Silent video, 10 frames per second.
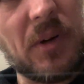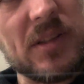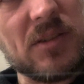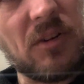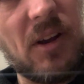
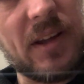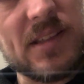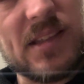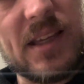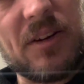as strong
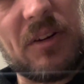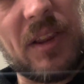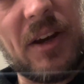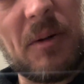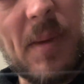as the inner
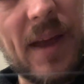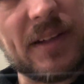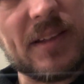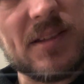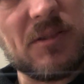layer magnets,